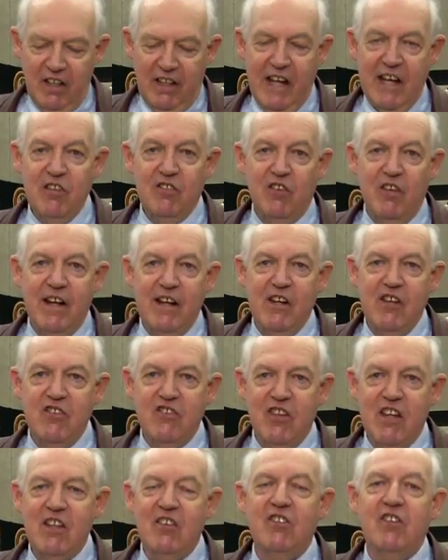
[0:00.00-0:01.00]
laser
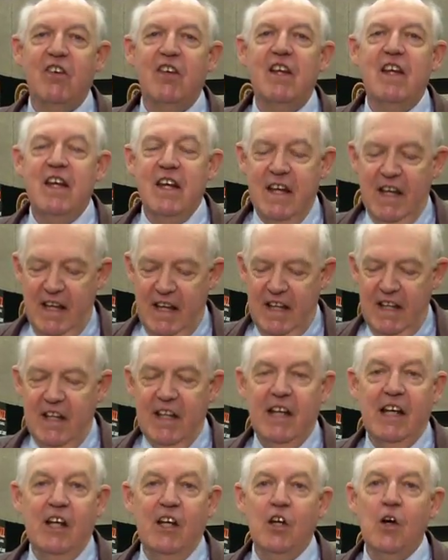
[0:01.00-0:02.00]
energy, so it,
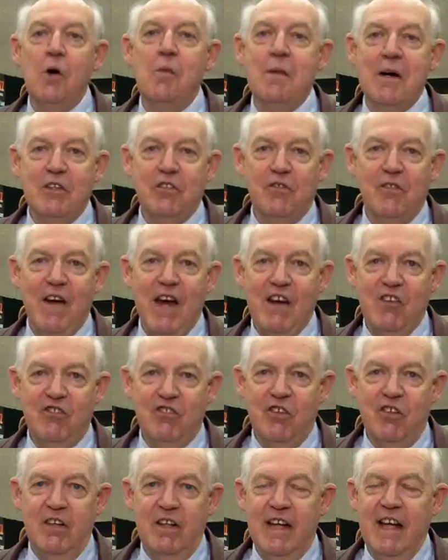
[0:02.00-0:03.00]
it, can go much
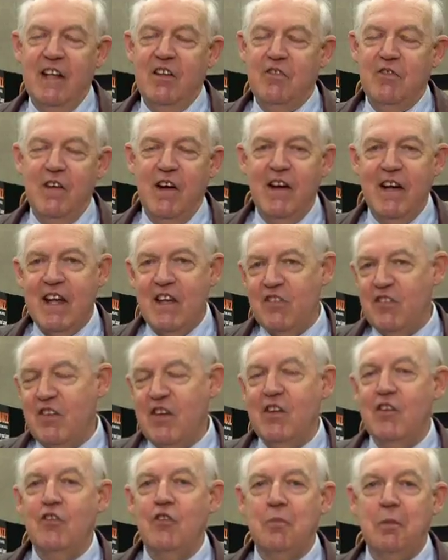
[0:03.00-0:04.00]
faster, and it's very
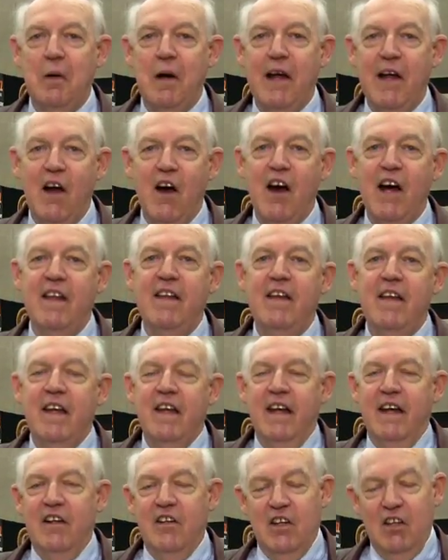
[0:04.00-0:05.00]
easy to spray on
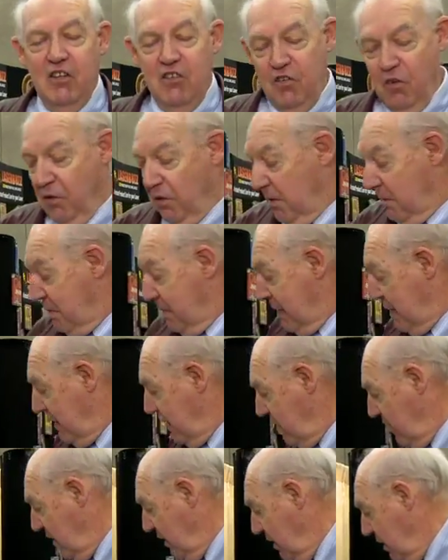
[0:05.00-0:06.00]
and sort.
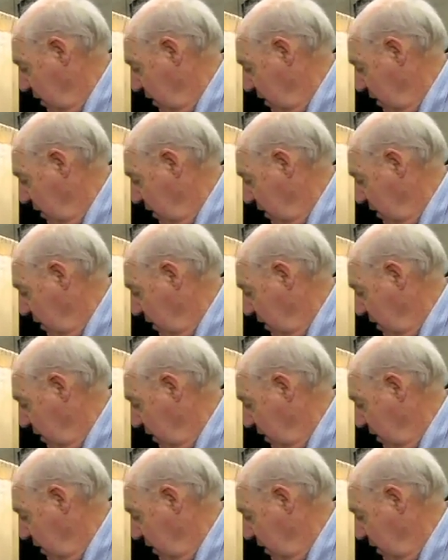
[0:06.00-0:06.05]
It's a,